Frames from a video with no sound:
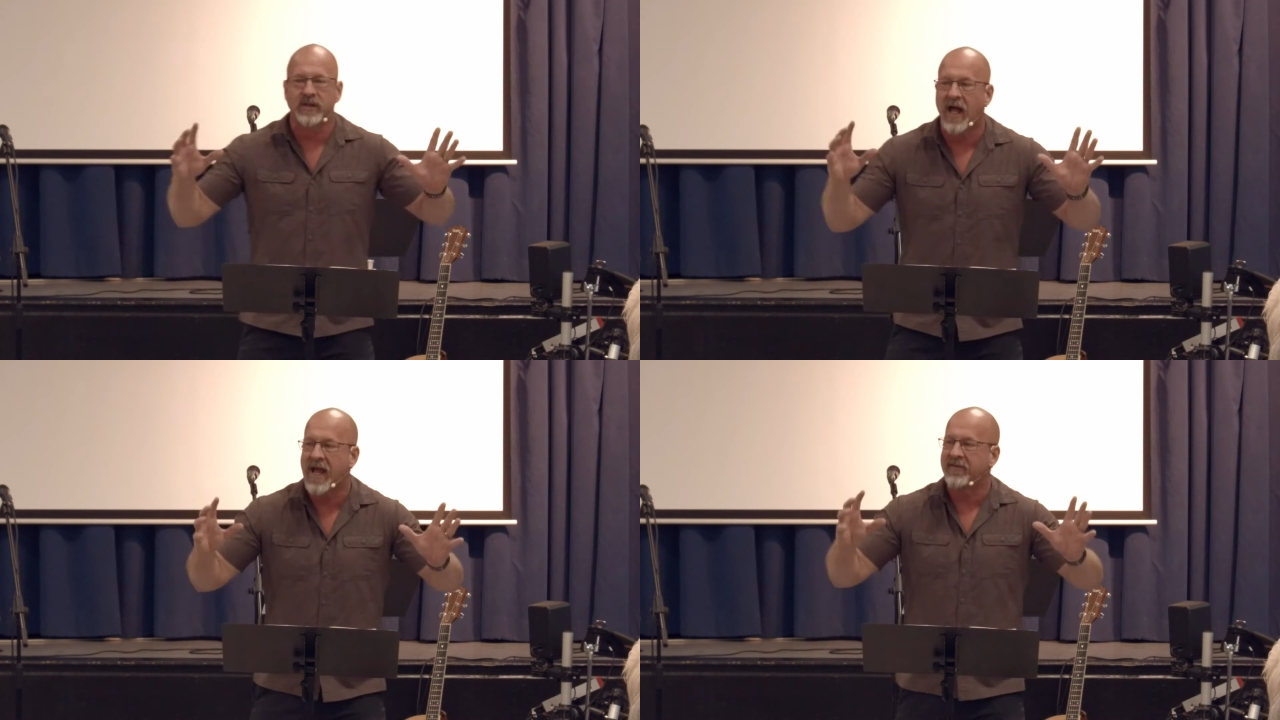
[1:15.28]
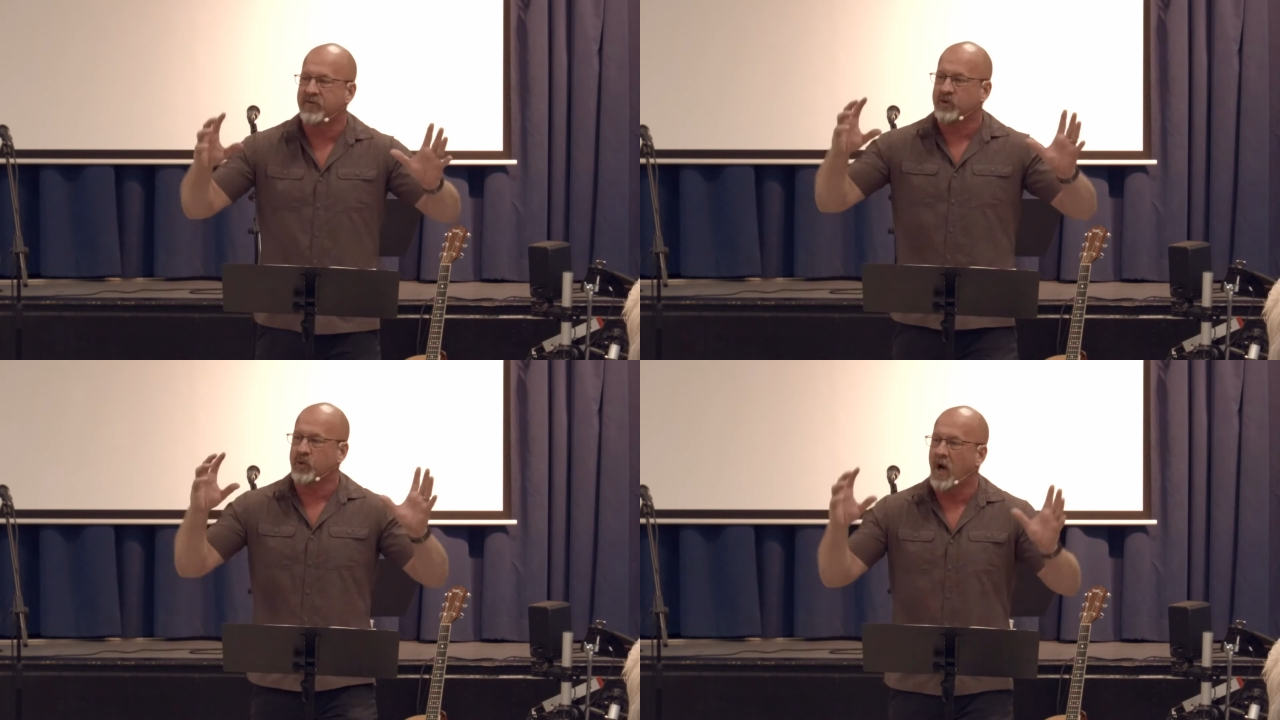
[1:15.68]
life
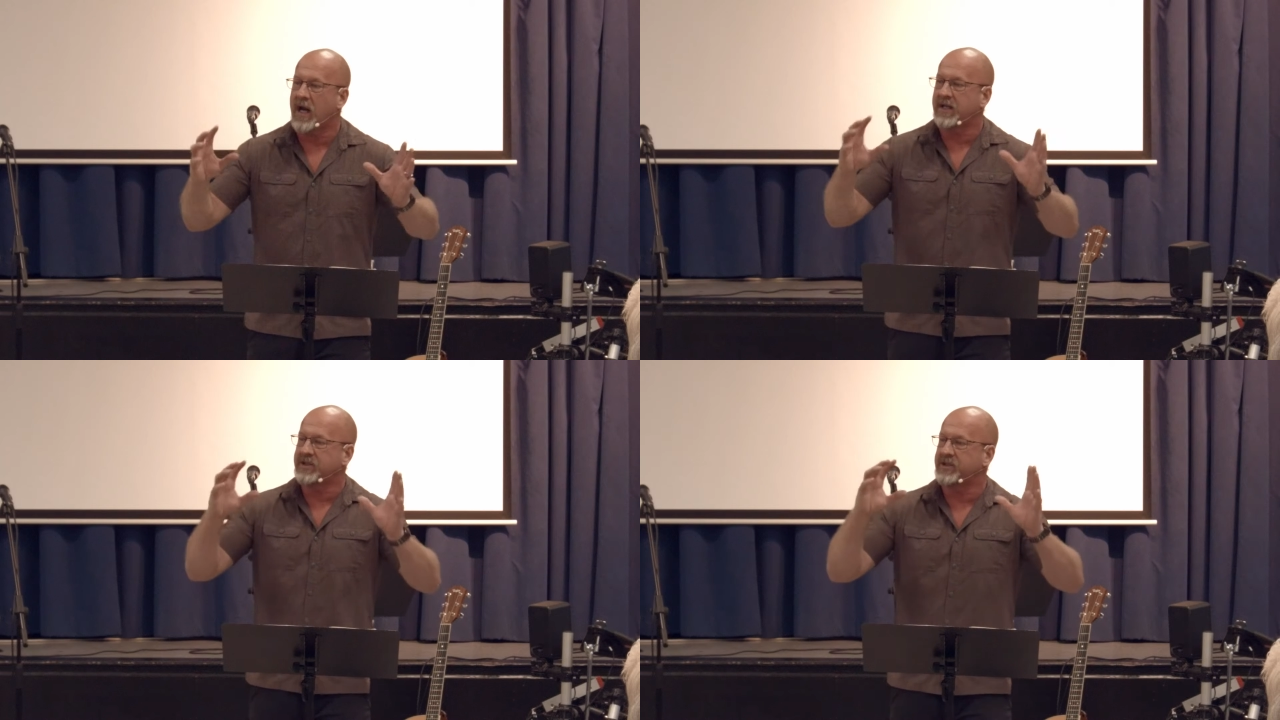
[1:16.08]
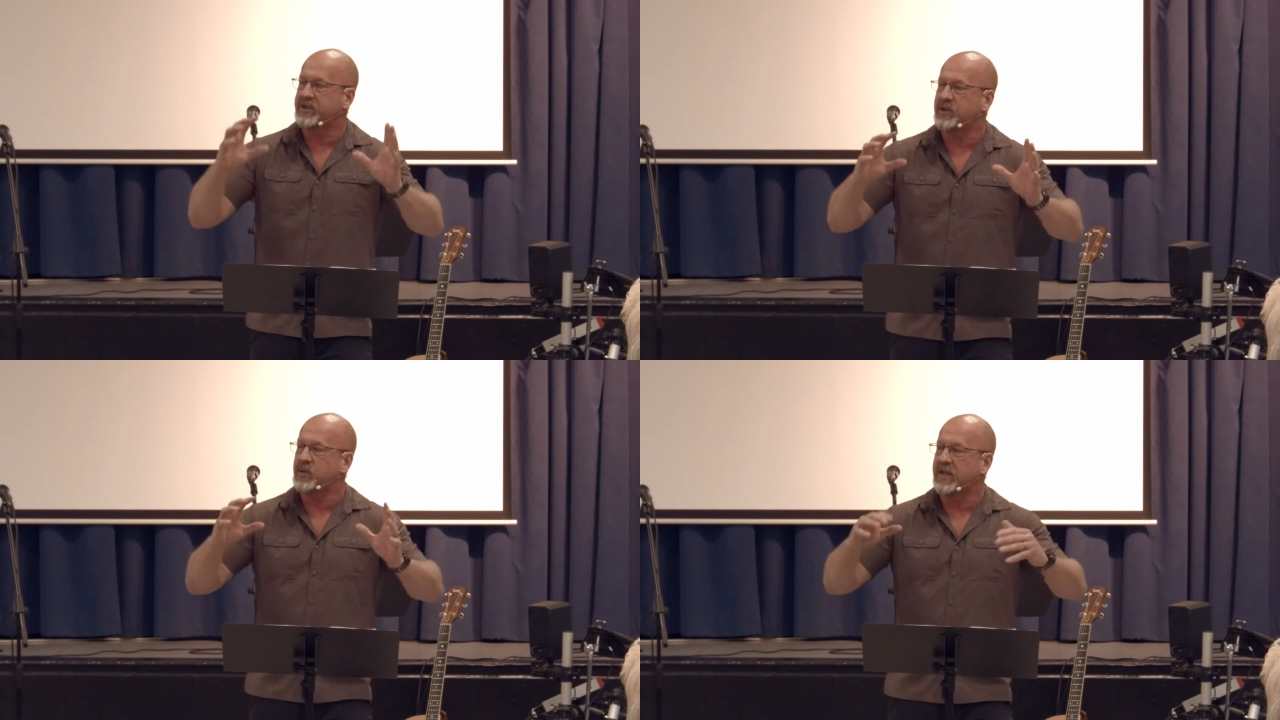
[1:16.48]
trying to
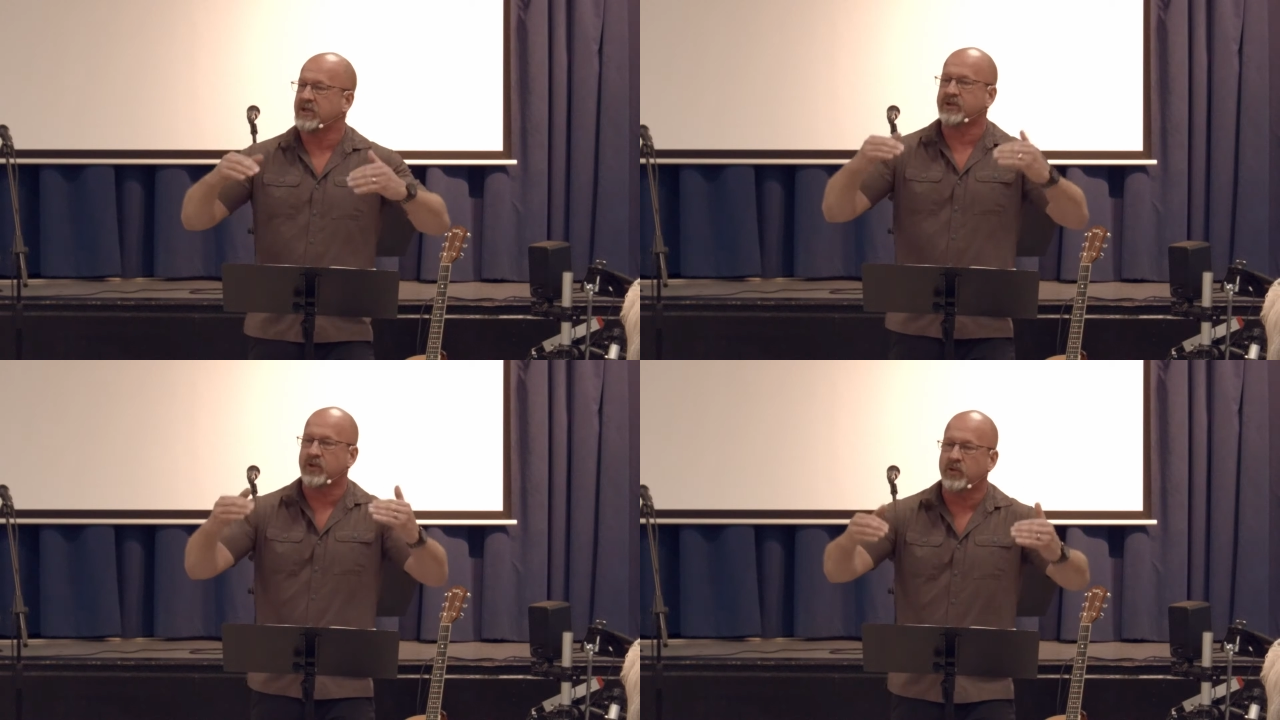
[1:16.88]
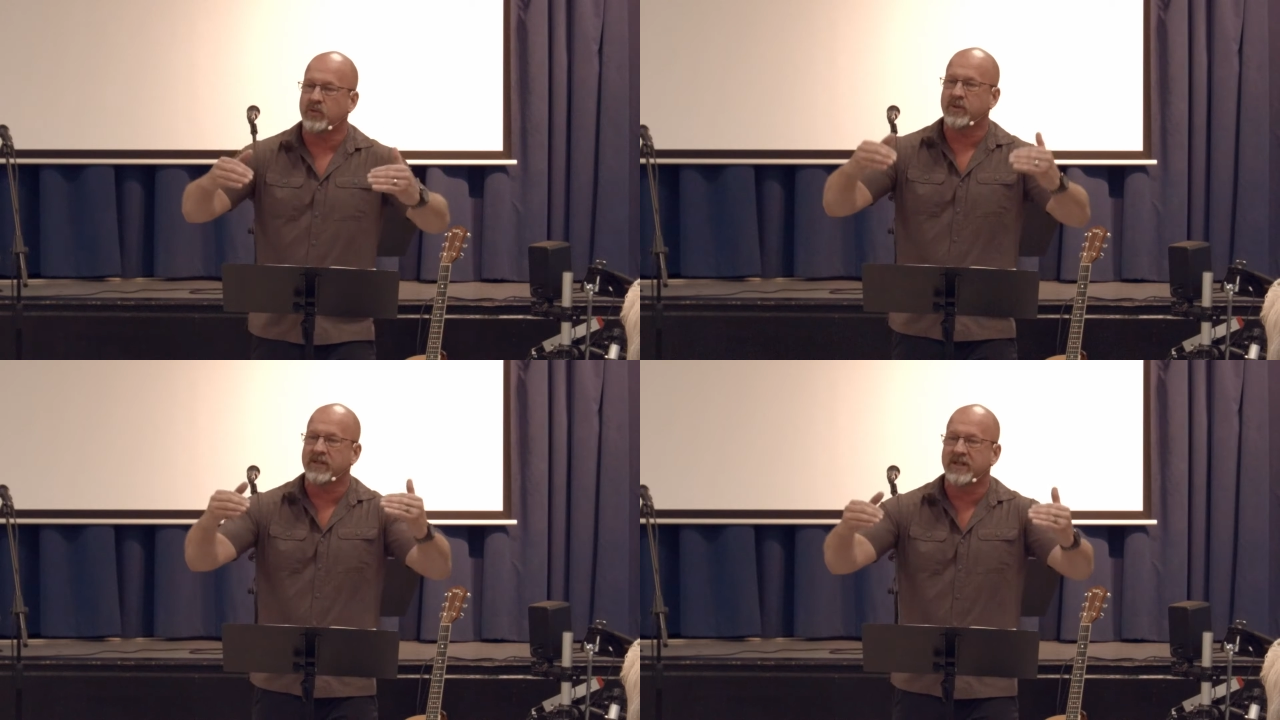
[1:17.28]
do external
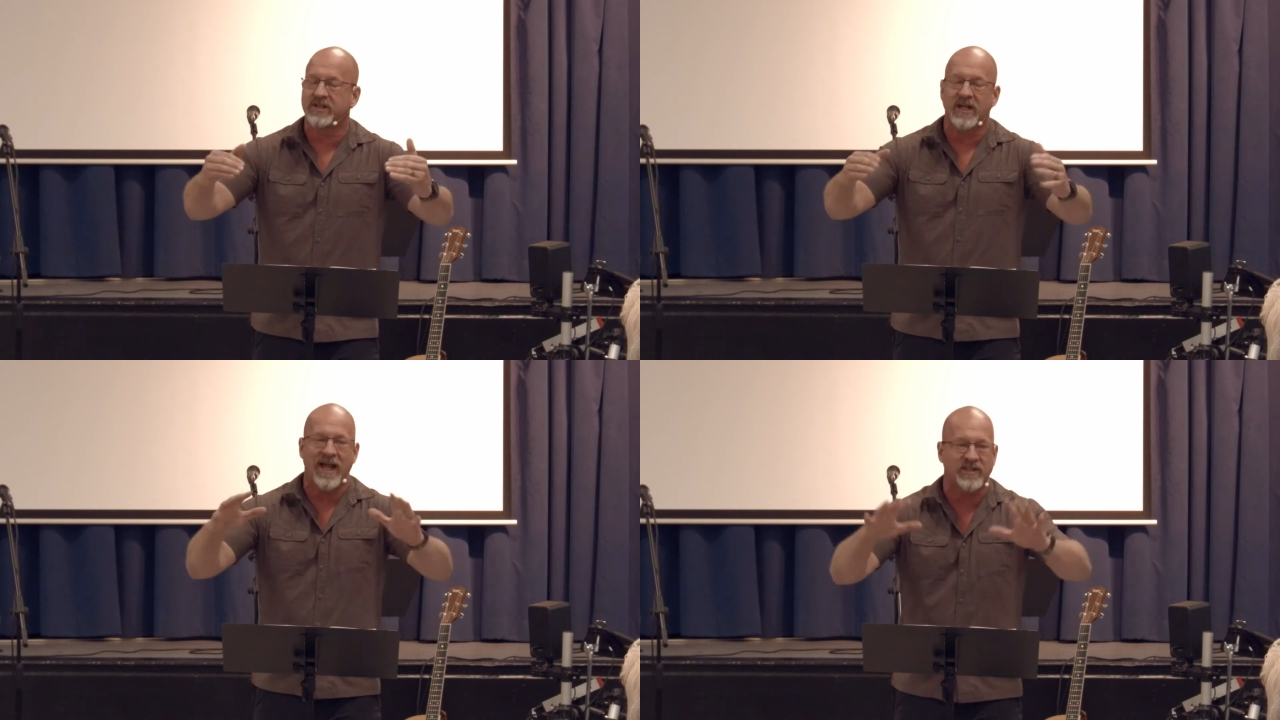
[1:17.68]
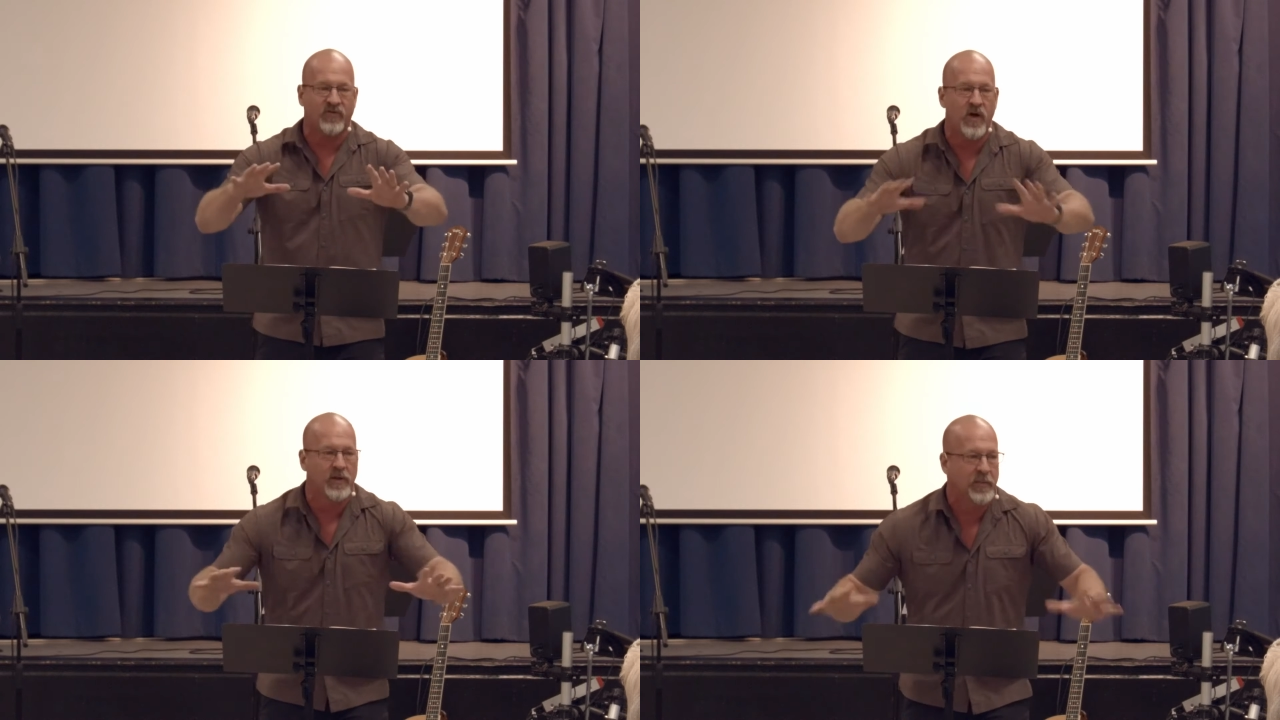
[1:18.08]
religion as
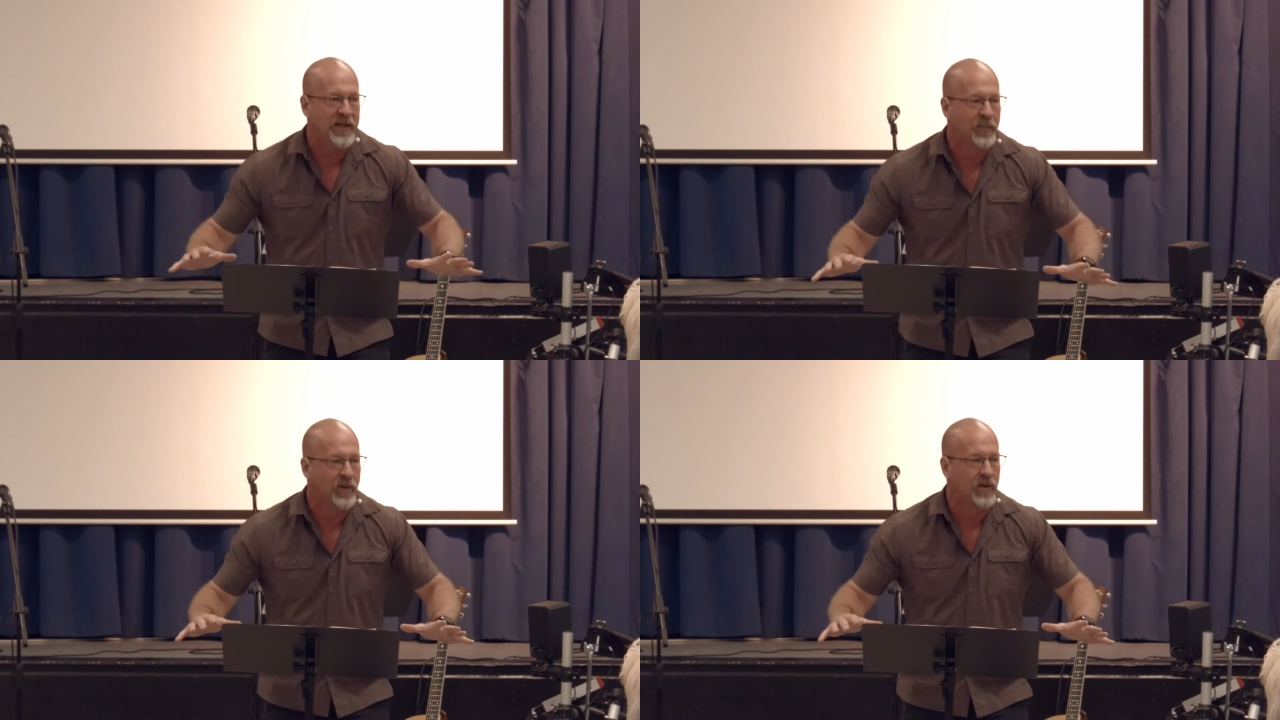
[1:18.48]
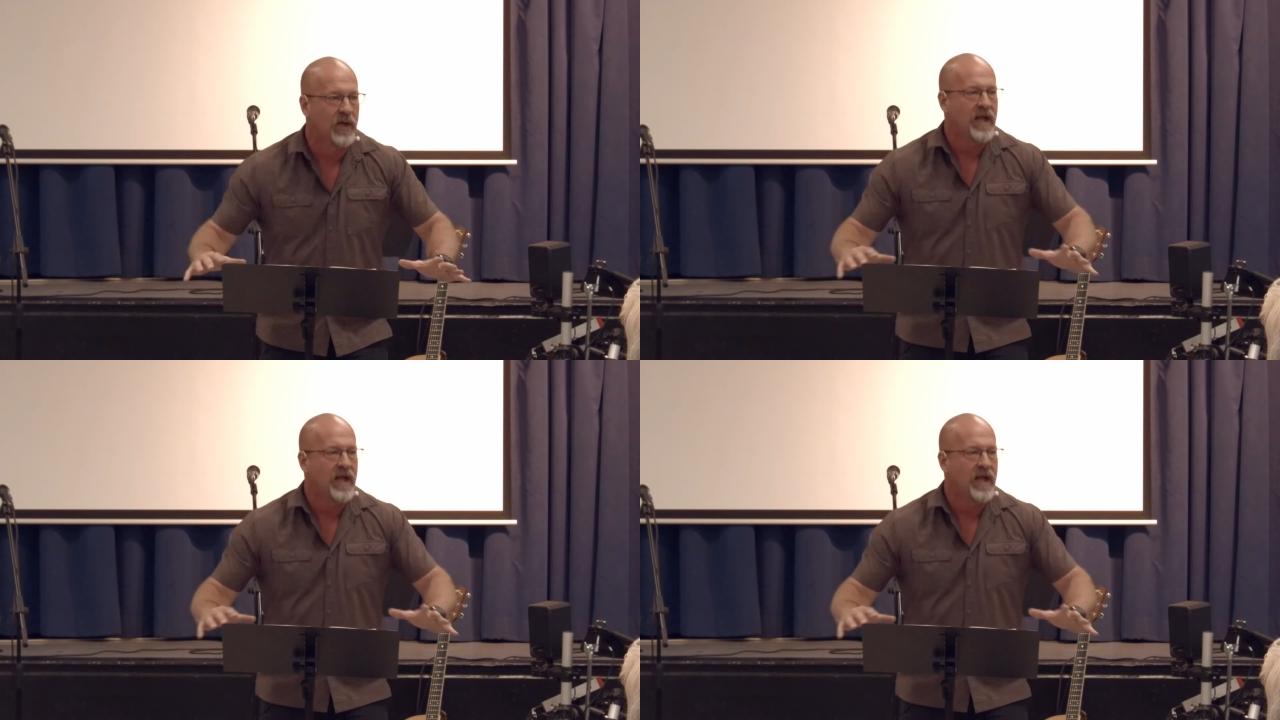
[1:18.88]
fallen people.